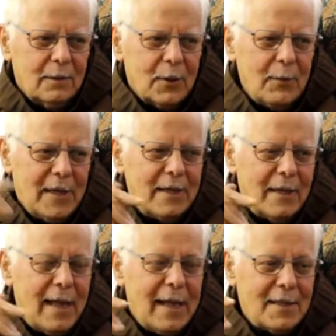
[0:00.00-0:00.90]
What about the
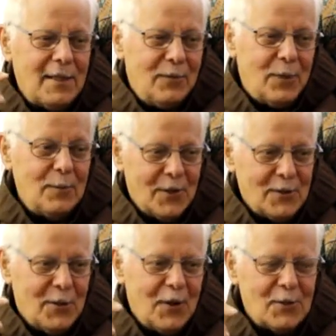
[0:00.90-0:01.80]
lights from
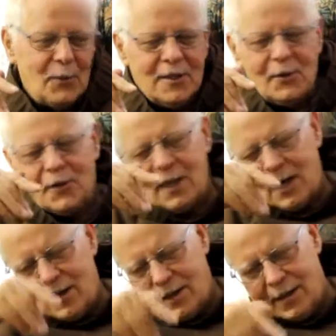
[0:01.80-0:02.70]
those last ones?
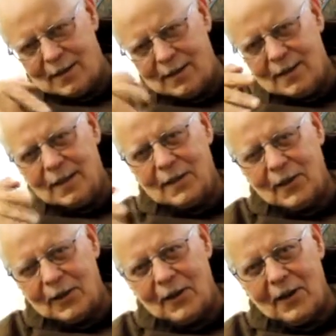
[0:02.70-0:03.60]
Okay, okay,
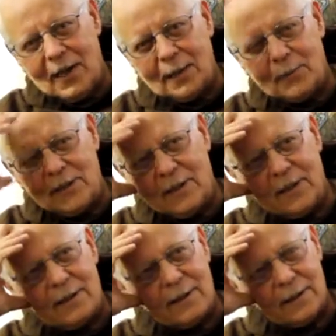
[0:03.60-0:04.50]
they going out, but
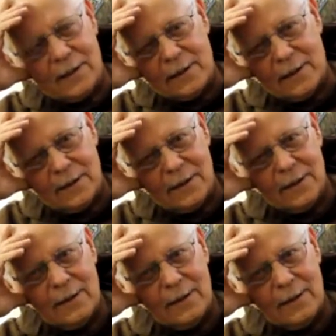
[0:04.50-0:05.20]
that, uh,